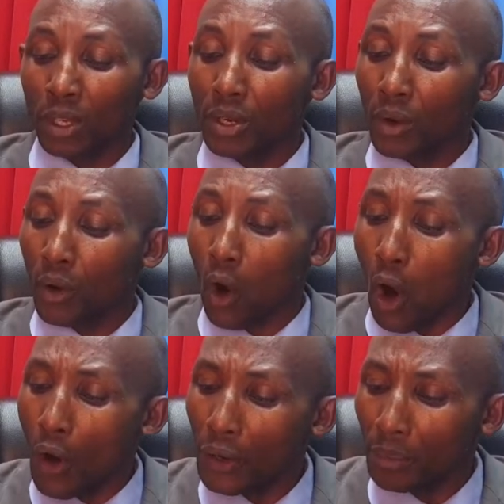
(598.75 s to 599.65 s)
You know,
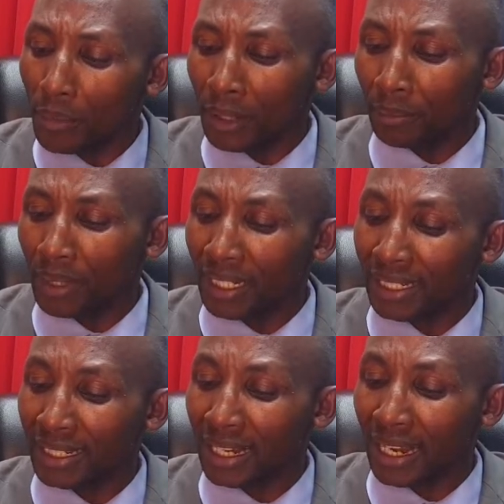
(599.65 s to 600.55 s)
all human
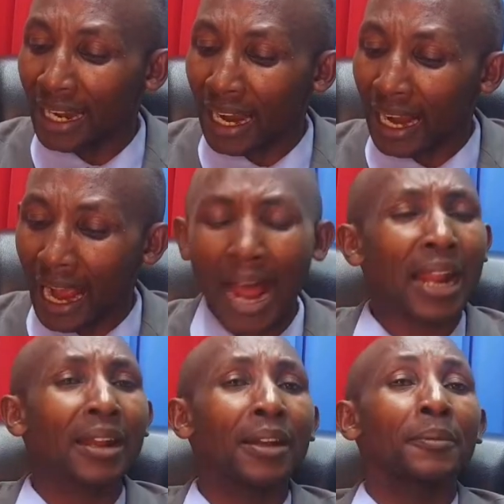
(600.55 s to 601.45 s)
beings
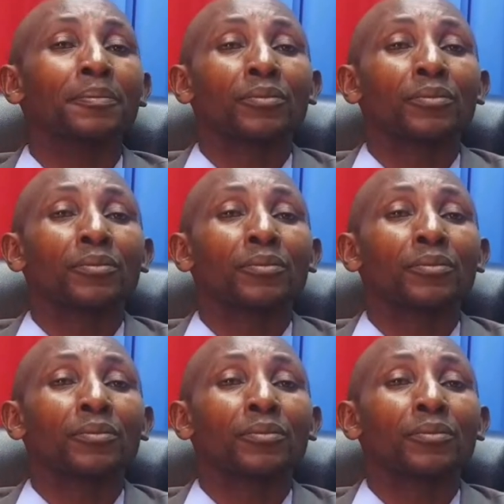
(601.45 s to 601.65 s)
are